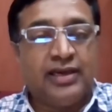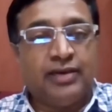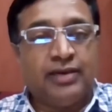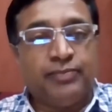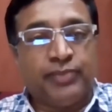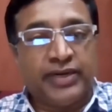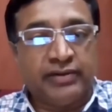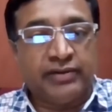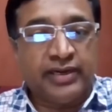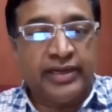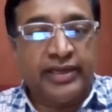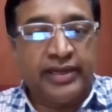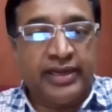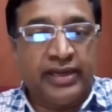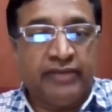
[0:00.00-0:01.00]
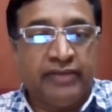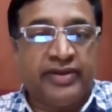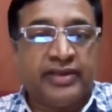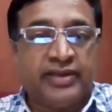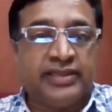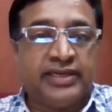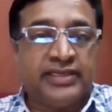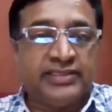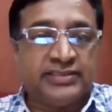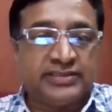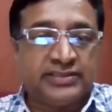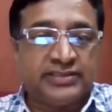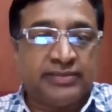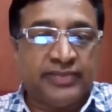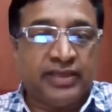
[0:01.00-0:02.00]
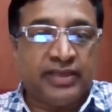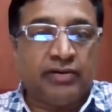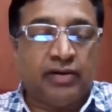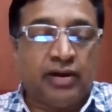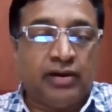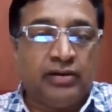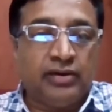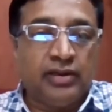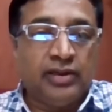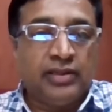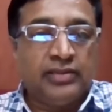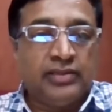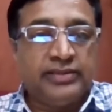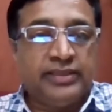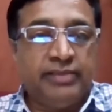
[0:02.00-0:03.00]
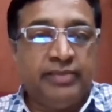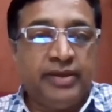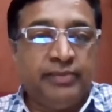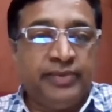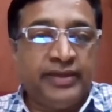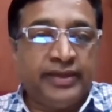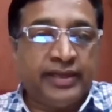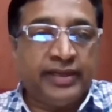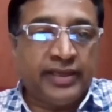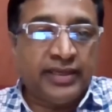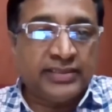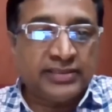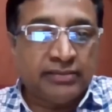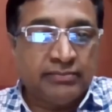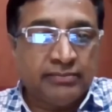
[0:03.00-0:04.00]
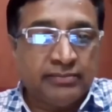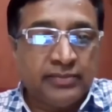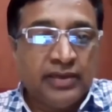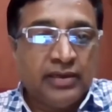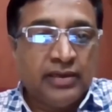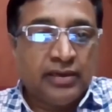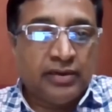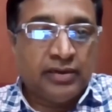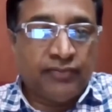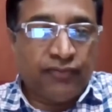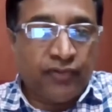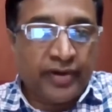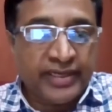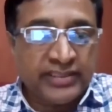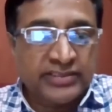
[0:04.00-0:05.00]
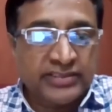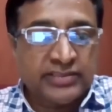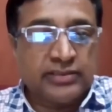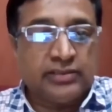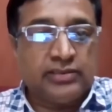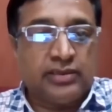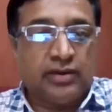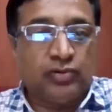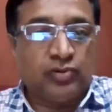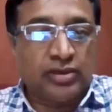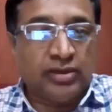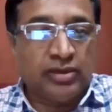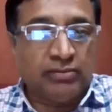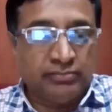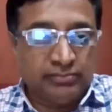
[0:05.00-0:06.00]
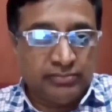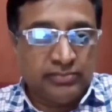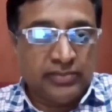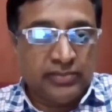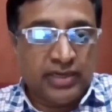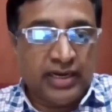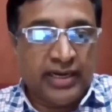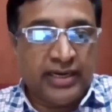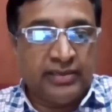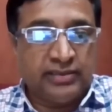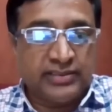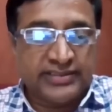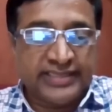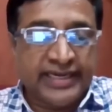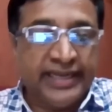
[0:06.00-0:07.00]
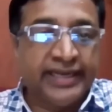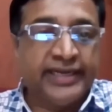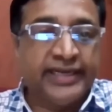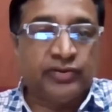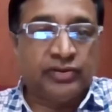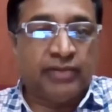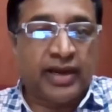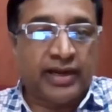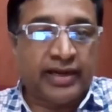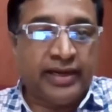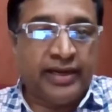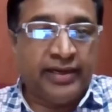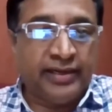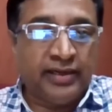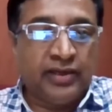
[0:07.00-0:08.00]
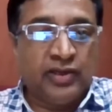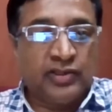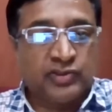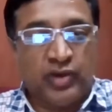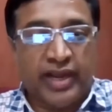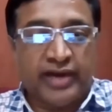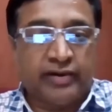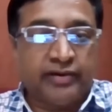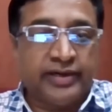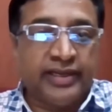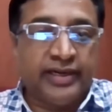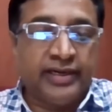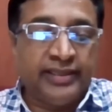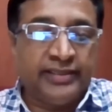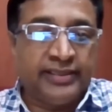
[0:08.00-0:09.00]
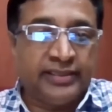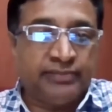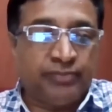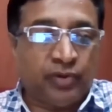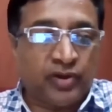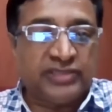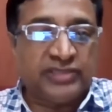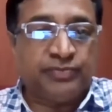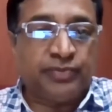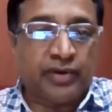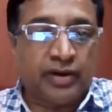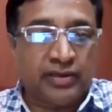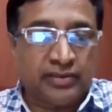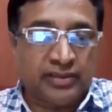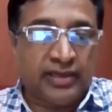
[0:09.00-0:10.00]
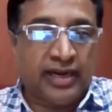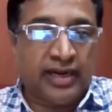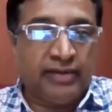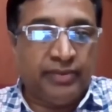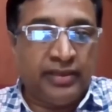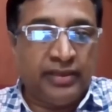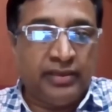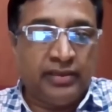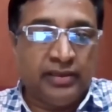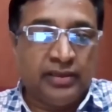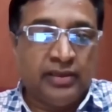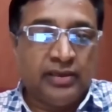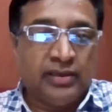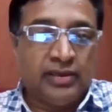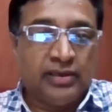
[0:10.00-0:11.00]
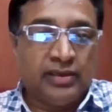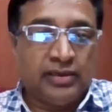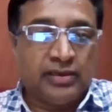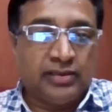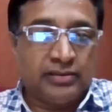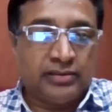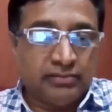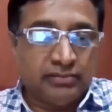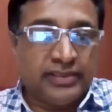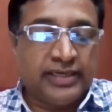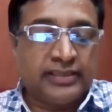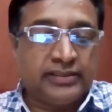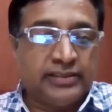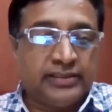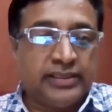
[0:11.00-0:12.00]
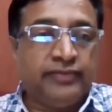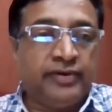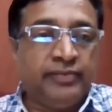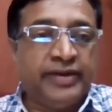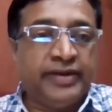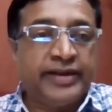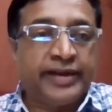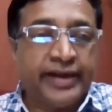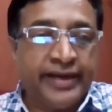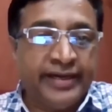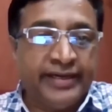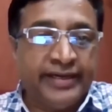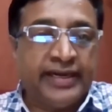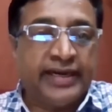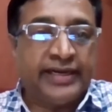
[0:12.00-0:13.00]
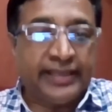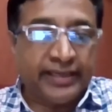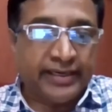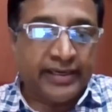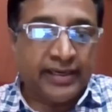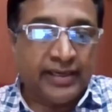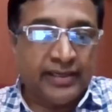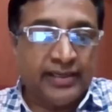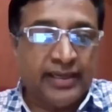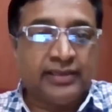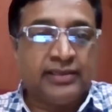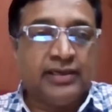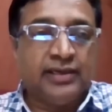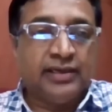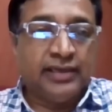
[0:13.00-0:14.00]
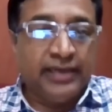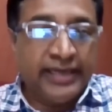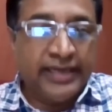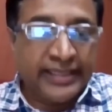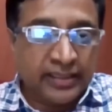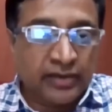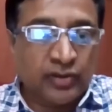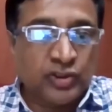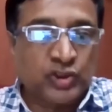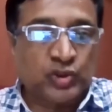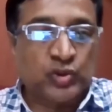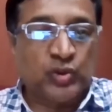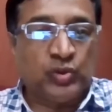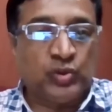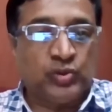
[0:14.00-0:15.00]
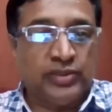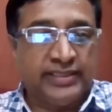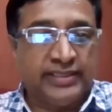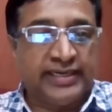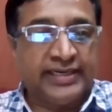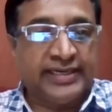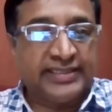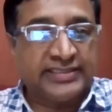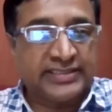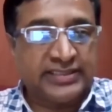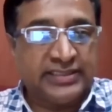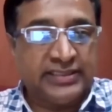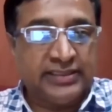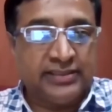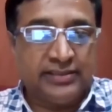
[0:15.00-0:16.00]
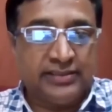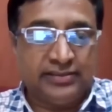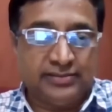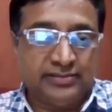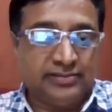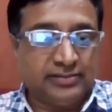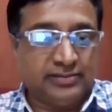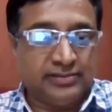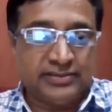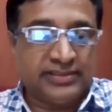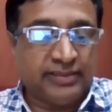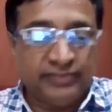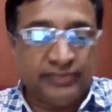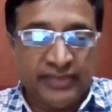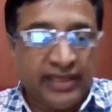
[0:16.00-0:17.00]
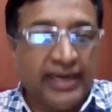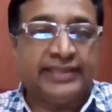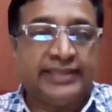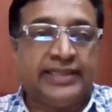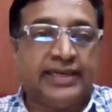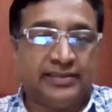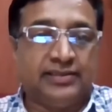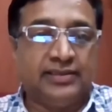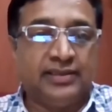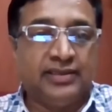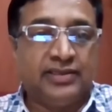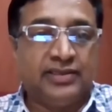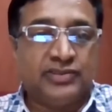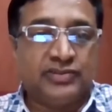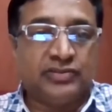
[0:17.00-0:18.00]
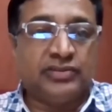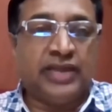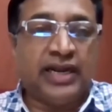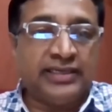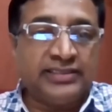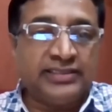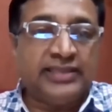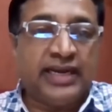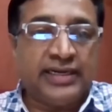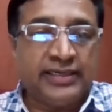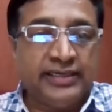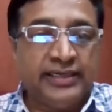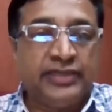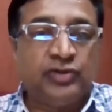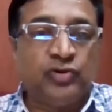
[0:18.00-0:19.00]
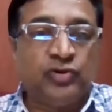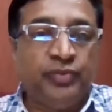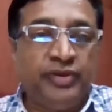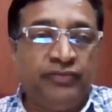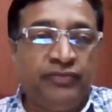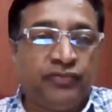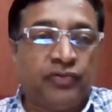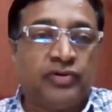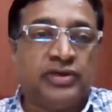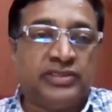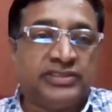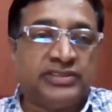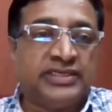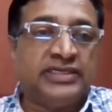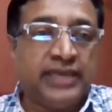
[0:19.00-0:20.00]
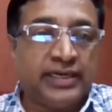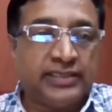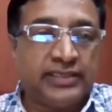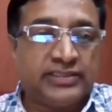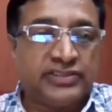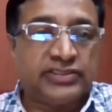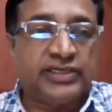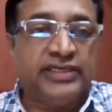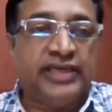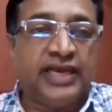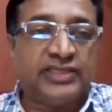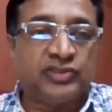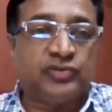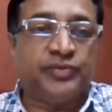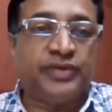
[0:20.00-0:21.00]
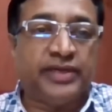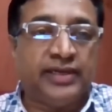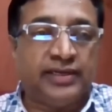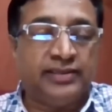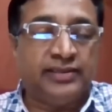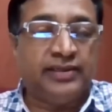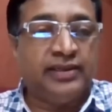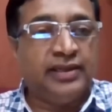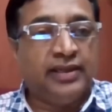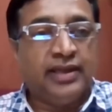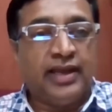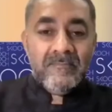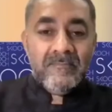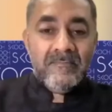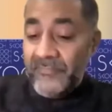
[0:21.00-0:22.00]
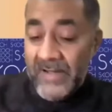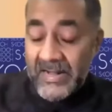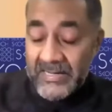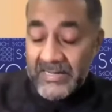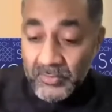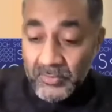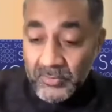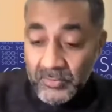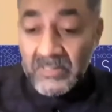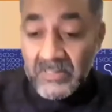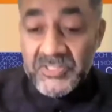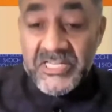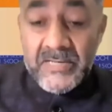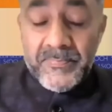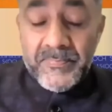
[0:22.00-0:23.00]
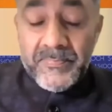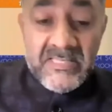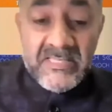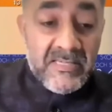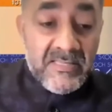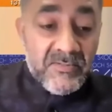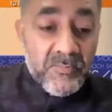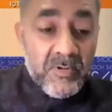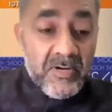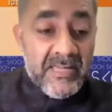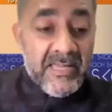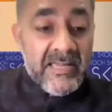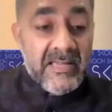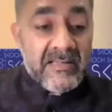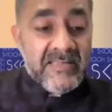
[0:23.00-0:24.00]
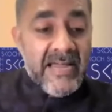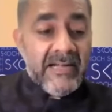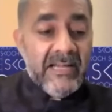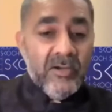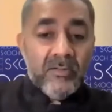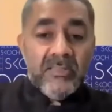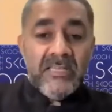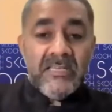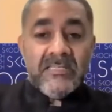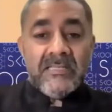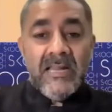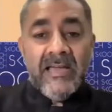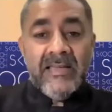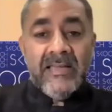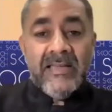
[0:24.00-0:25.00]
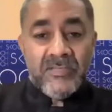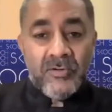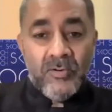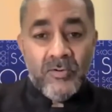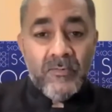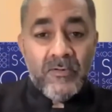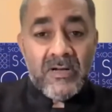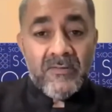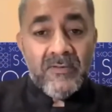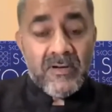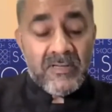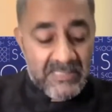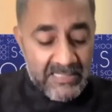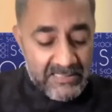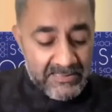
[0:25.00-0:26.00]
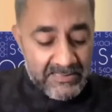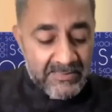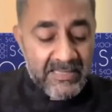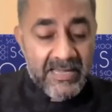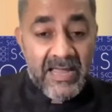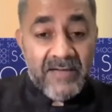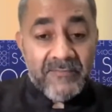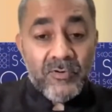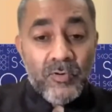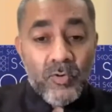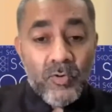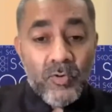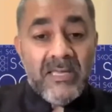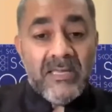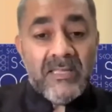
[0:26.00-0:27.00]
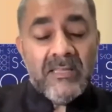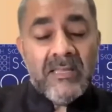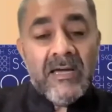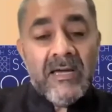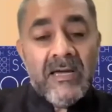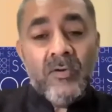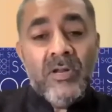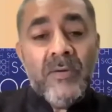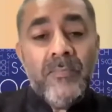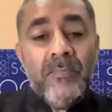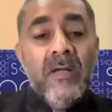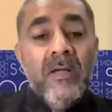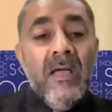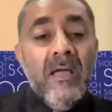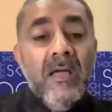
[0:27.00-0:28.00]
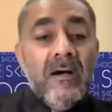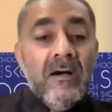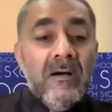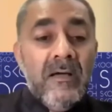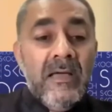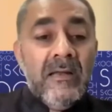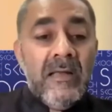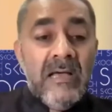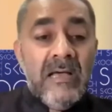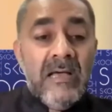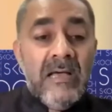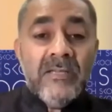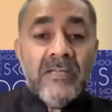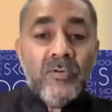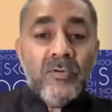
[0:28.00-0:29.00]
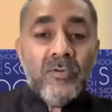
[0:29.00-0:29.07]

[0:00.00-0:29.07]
A particular area where there is something called, they may be taking some forest outcome and selling into the market. So accordingly, the forest product can be, they will be trained in that area. Like leather also, leather industry, something like that. So that need to be focused and that study has to be done. No, in fact, you know, GLPC is working exactly on these lines. You know, whatever skills they have locally, they are only enhancing